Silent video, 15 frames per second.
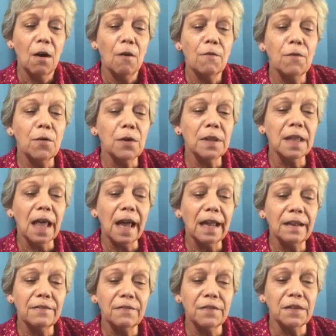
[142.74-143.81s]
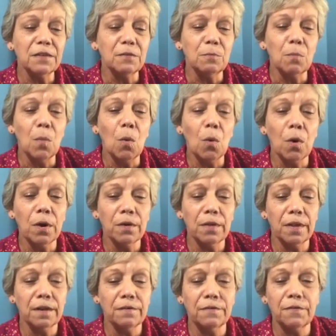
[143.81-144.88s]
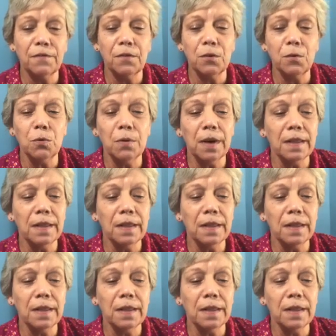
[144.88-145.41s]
For life is more than food,